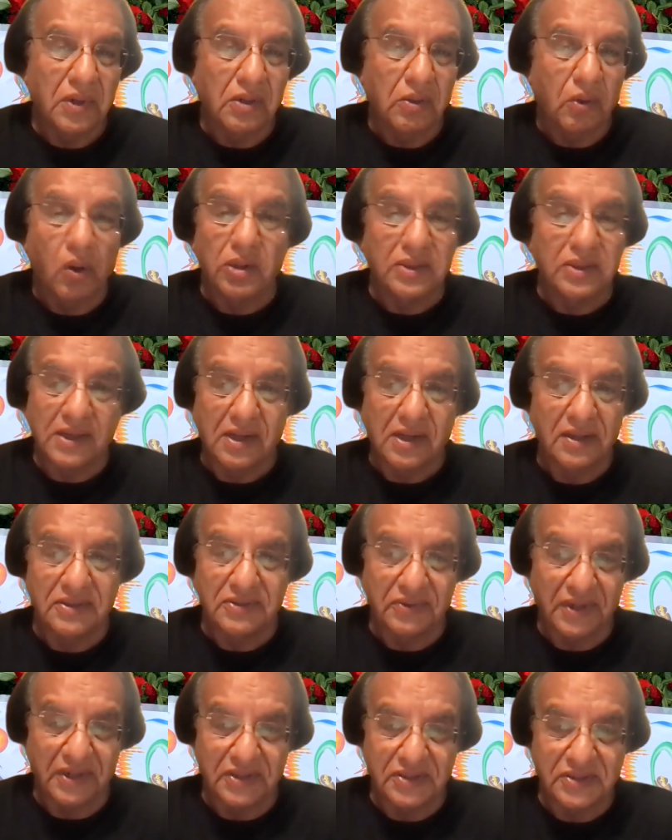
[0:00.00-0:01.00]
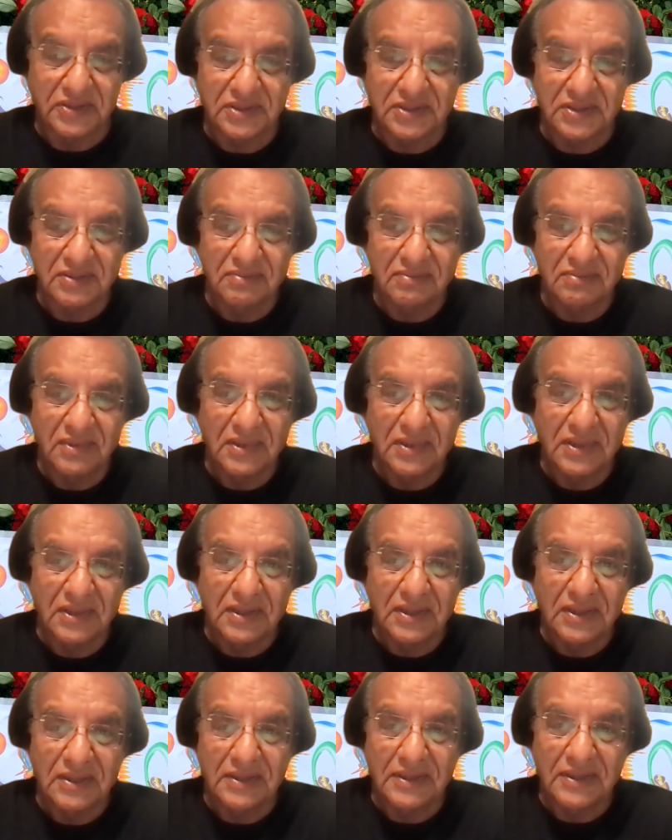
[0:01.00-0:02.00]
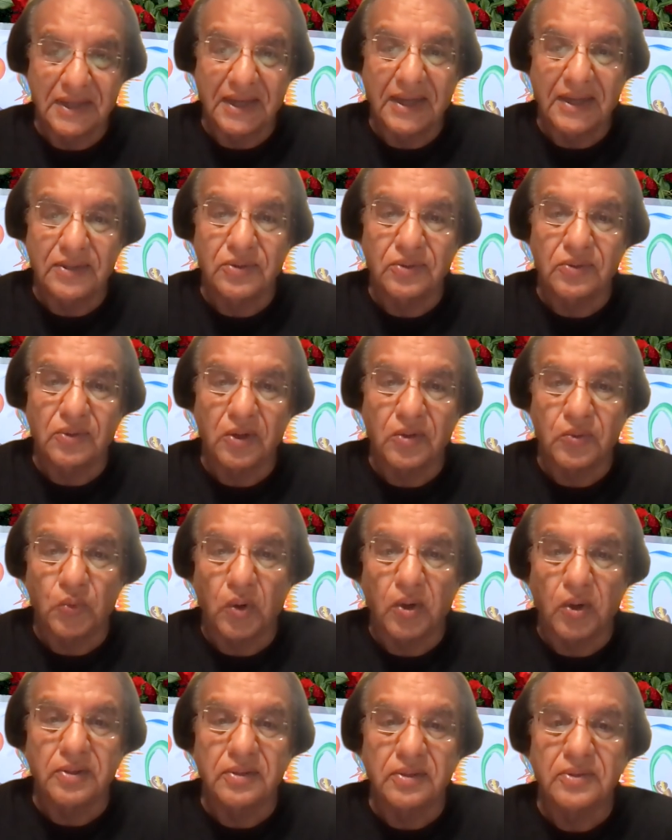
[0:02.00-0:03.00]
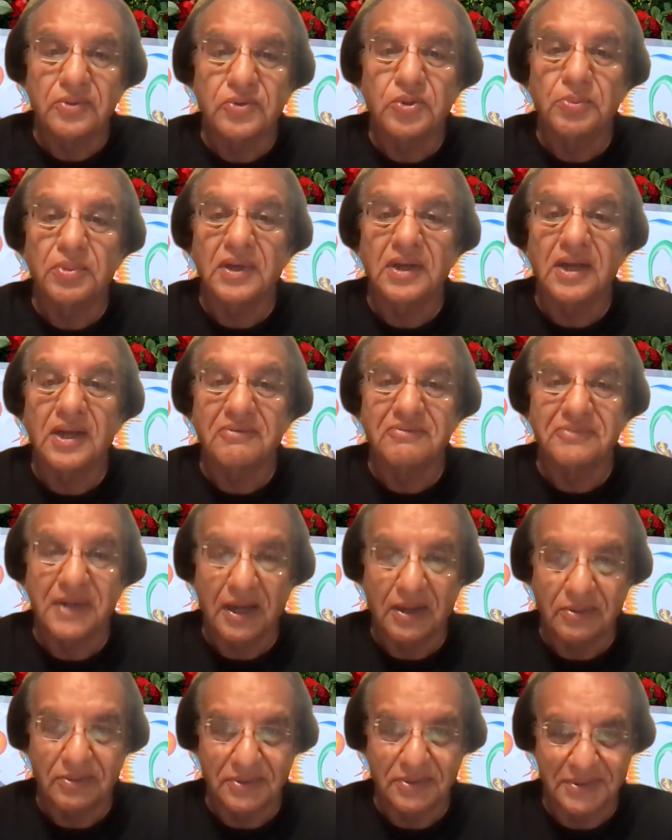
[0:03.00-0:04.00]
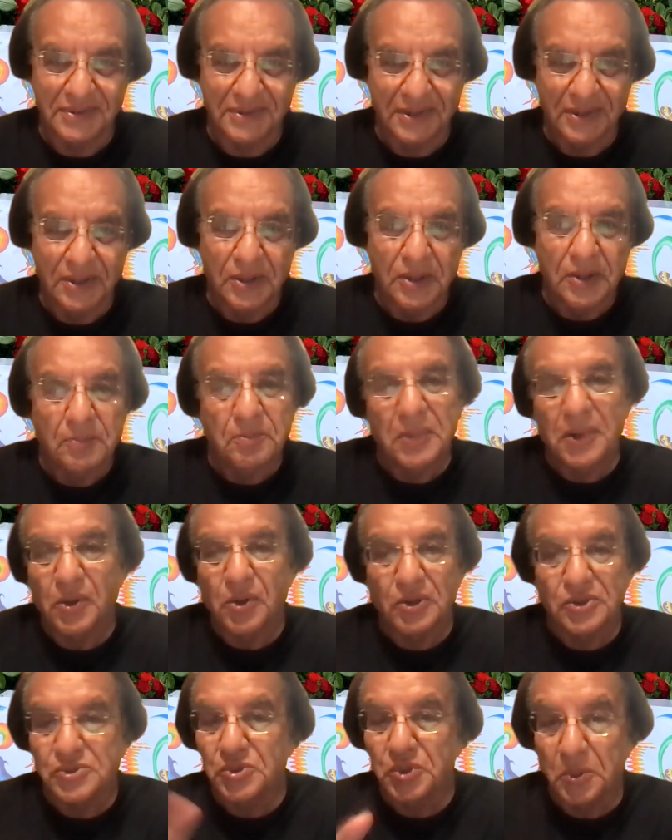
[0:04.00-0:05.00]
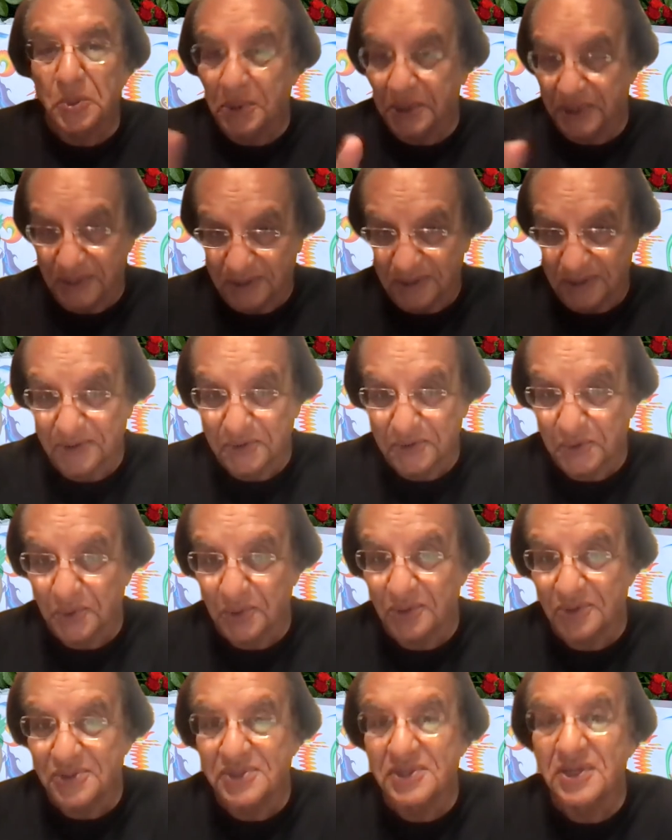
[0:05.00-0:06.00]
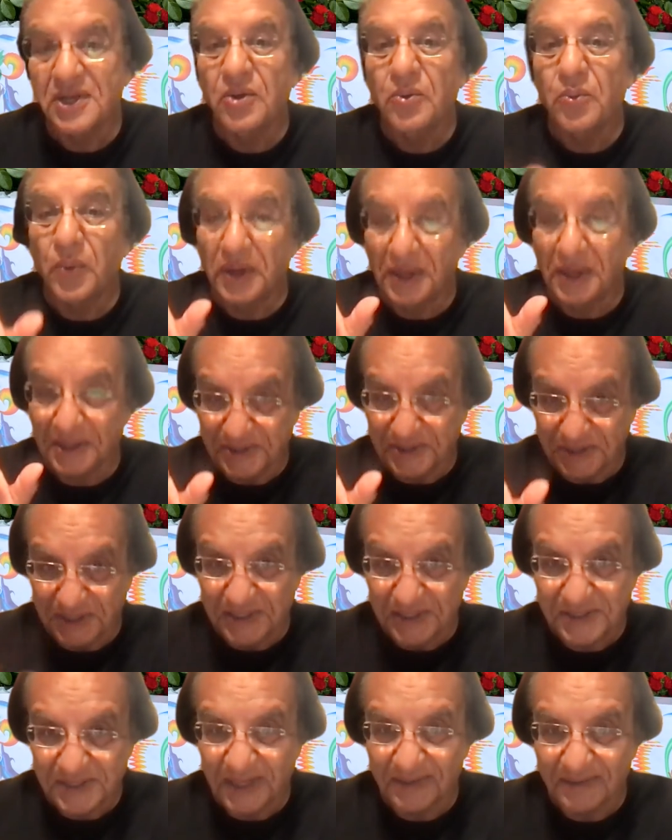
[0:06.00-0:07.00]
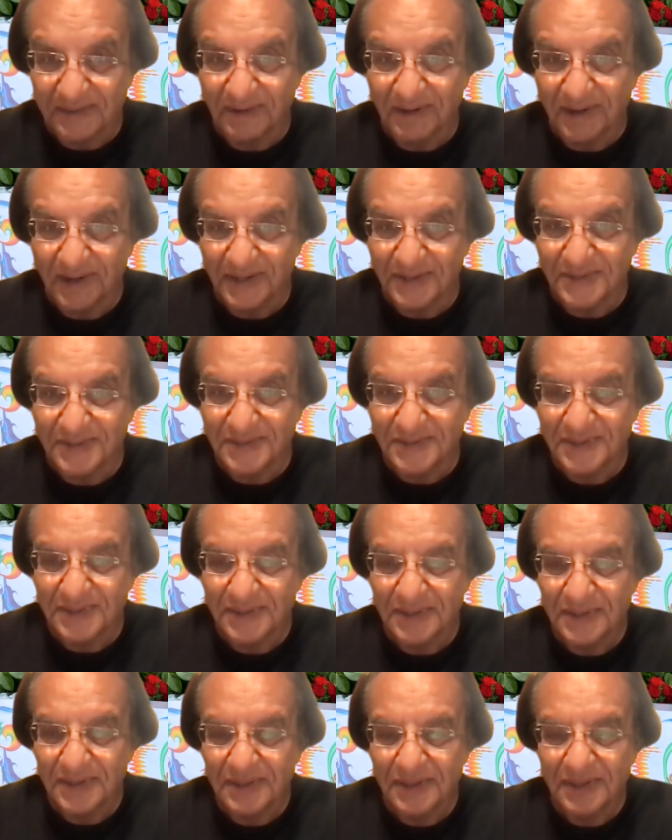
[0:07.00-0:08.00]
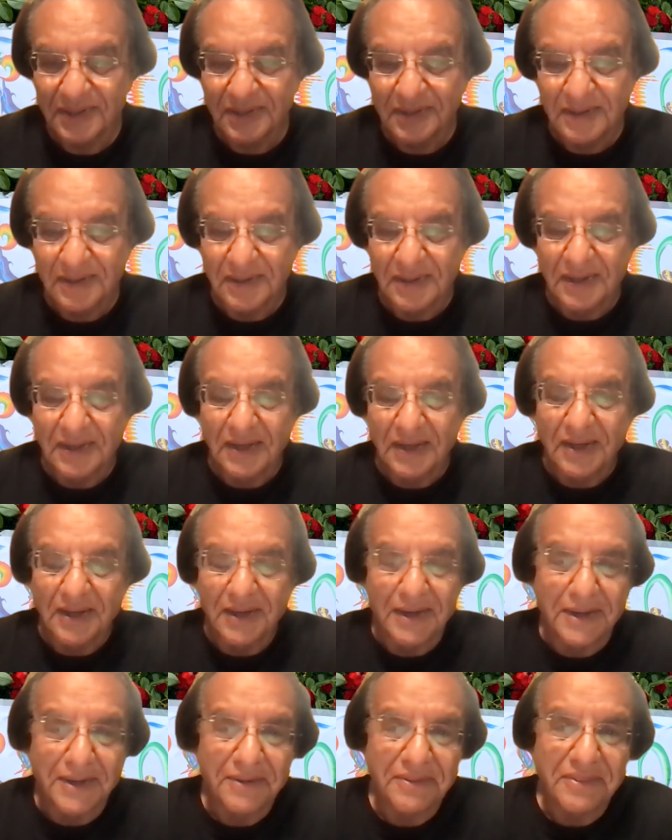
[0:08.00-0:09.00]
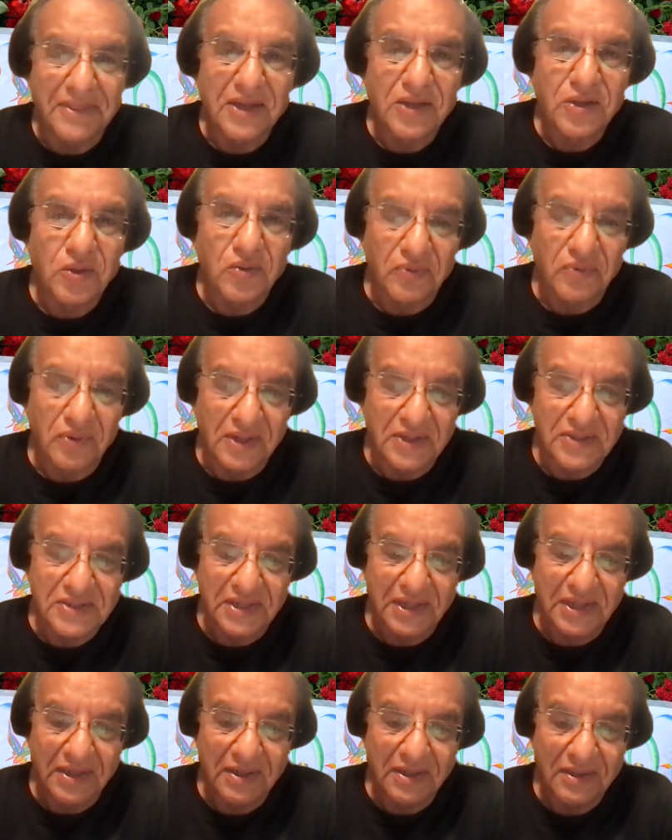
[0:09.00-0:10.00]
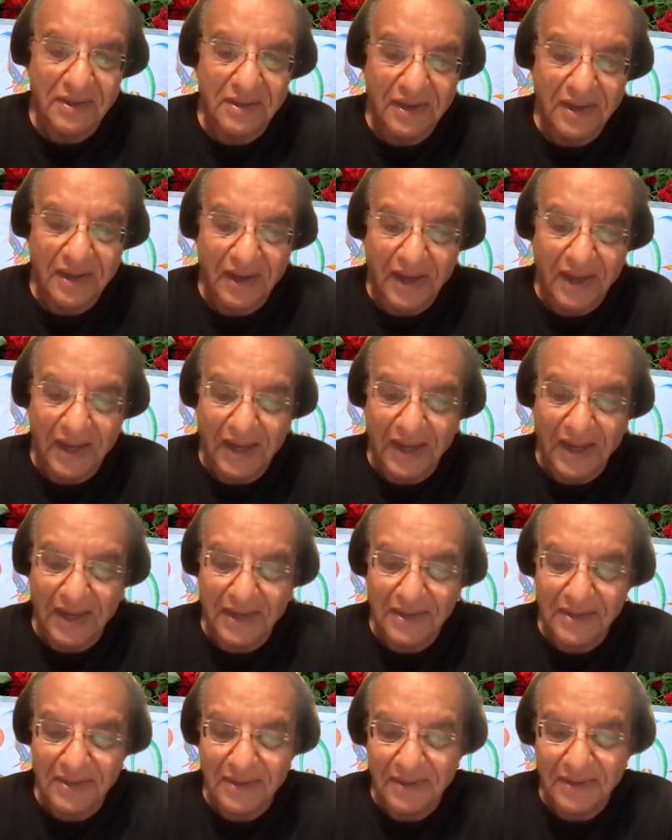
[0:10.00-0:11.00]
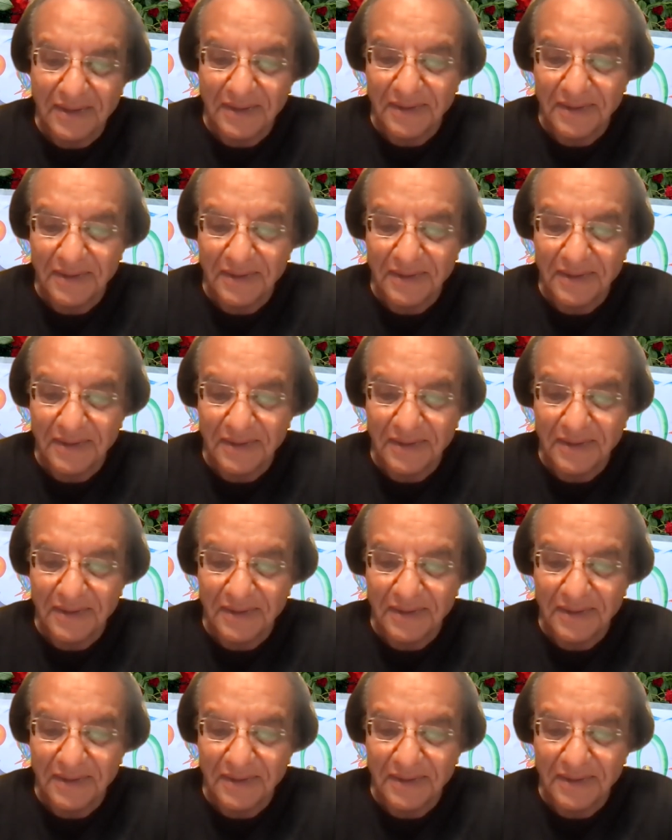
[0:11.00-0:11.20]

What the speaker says: all the countries. They do not want to be left out because nobody controls when it is decentralized. Thank you for listening, and